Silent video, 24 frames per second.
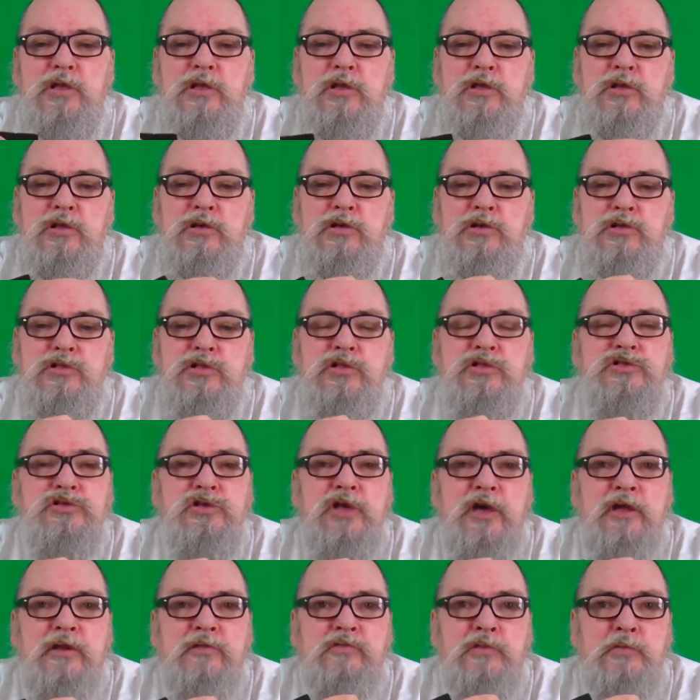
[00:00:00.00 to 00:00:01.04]
Could get you
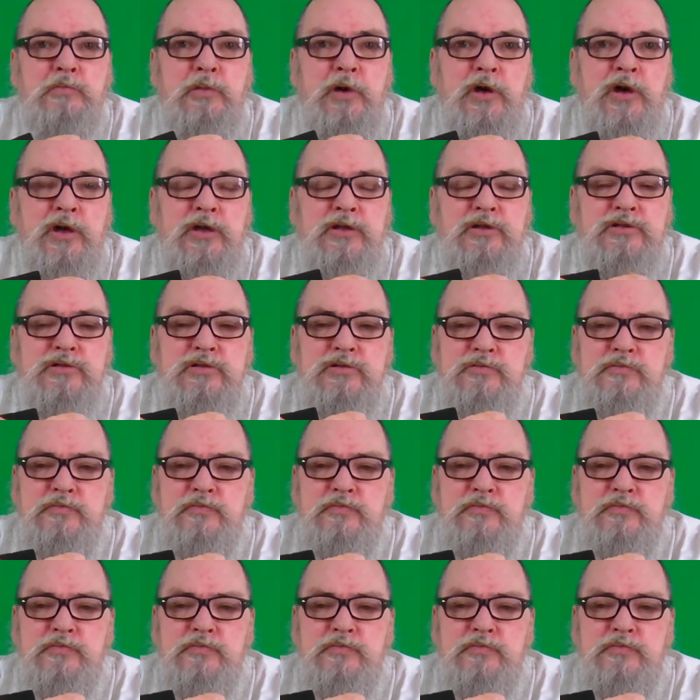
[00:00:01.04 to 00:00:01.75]
out of a bind.